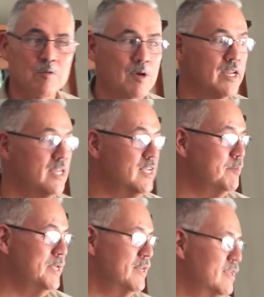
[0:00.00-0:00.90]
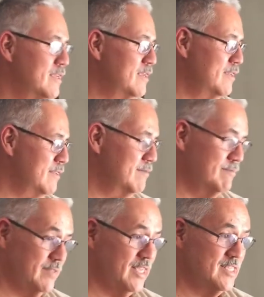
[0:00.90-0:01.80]
well, I mean,
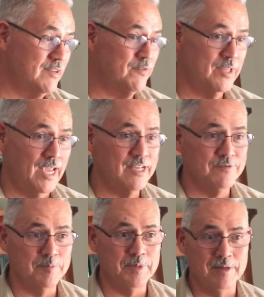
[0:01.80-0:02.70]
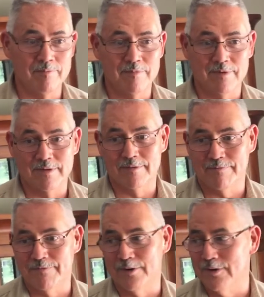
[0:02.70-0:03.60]
like I said, for the age of it and being
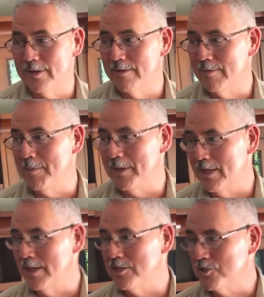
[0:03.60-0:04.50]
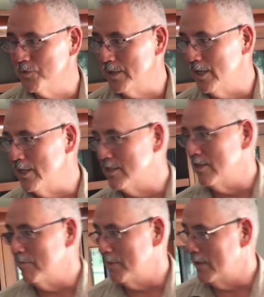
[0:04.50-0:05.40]
fairly, I mean, the kitchen's redone and
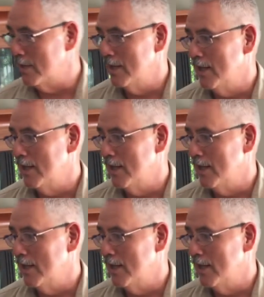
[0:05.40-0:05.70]
stuff, but